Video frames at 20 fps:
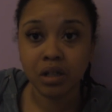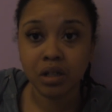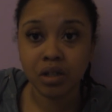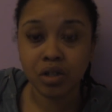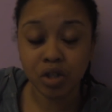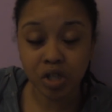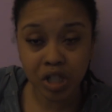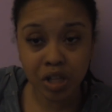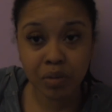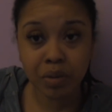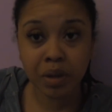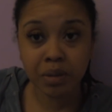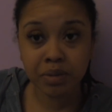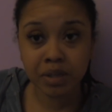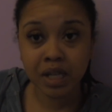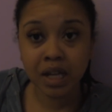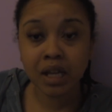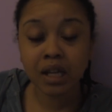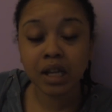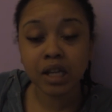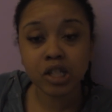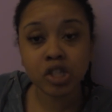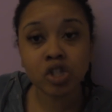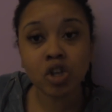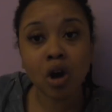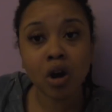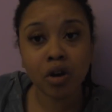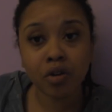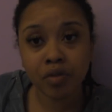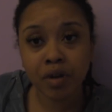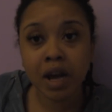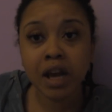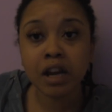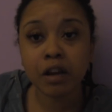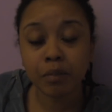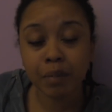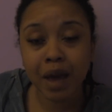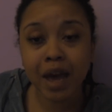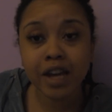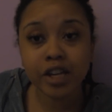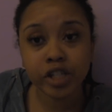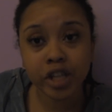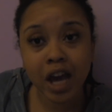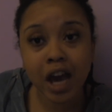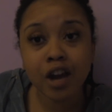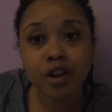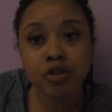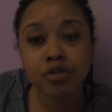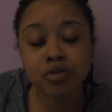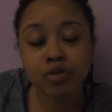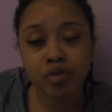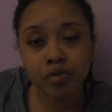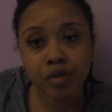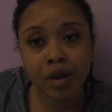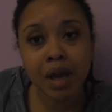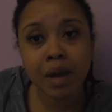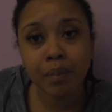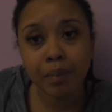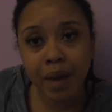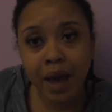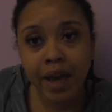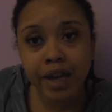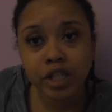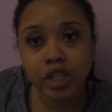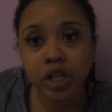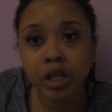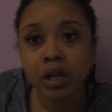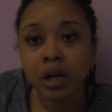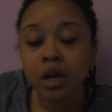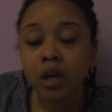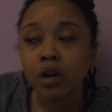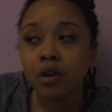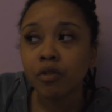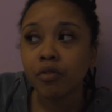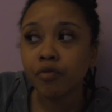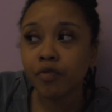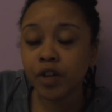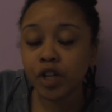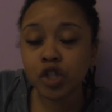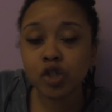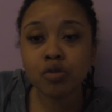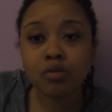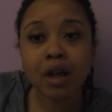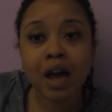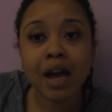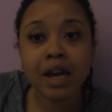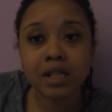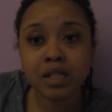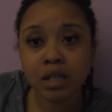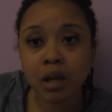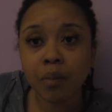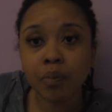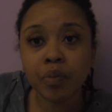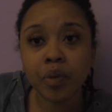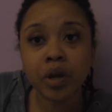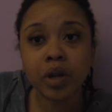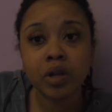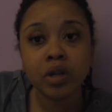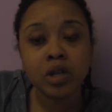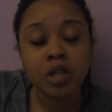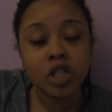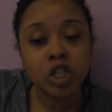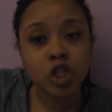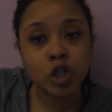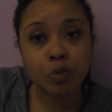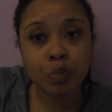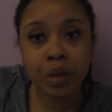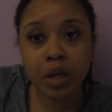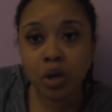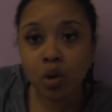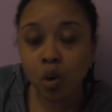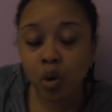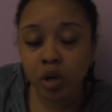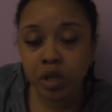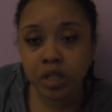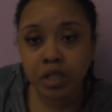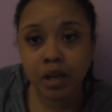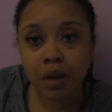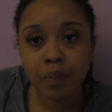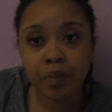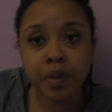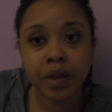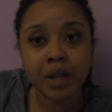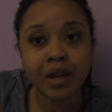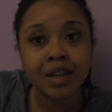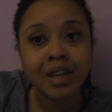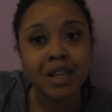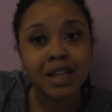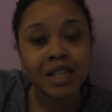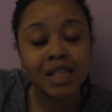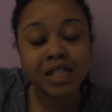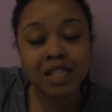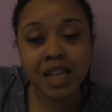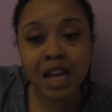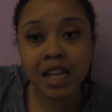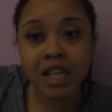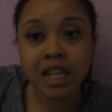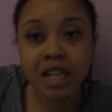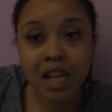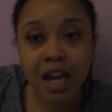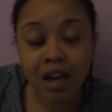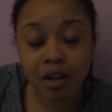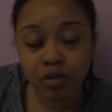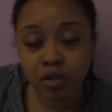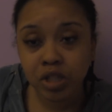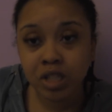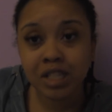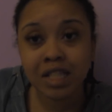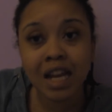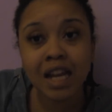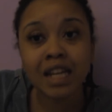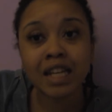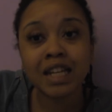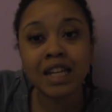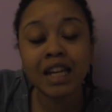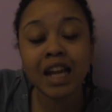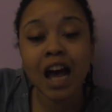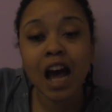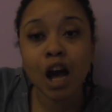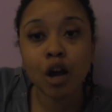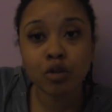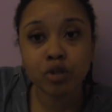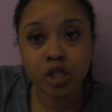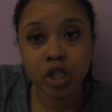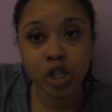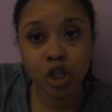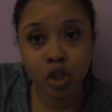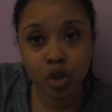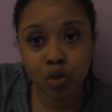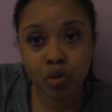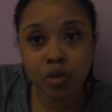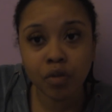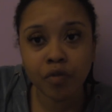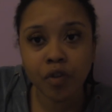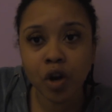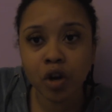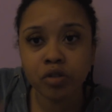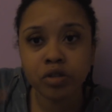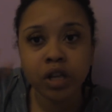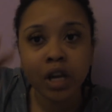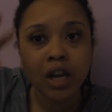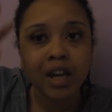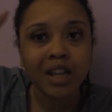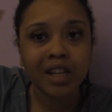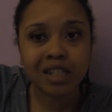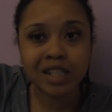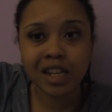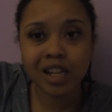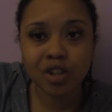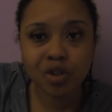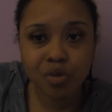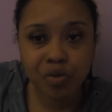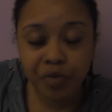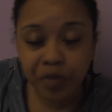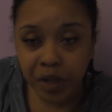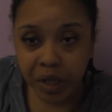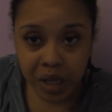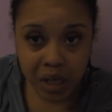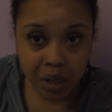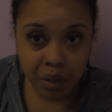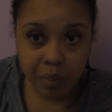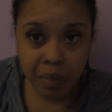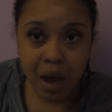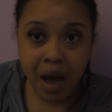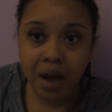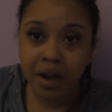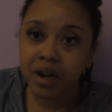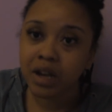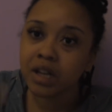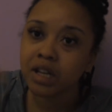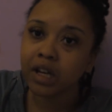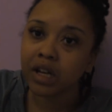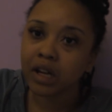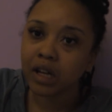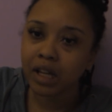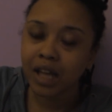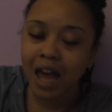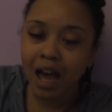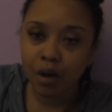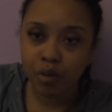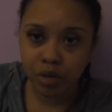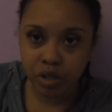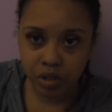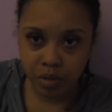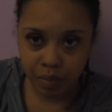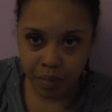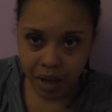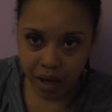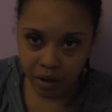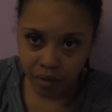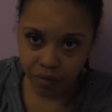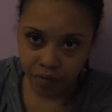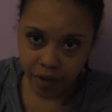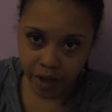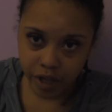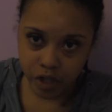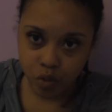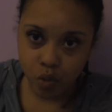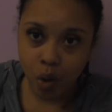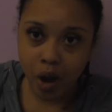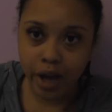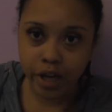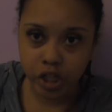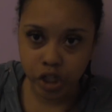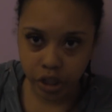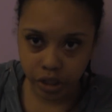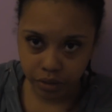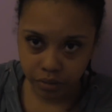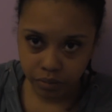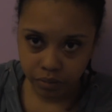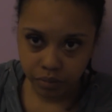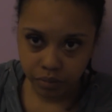You see what I'm saying? Let's start creating magic. How do you create magic? Visualize something, speak on something, send it out to the universe, then you forget about it and then allow it to manifest. Watch it.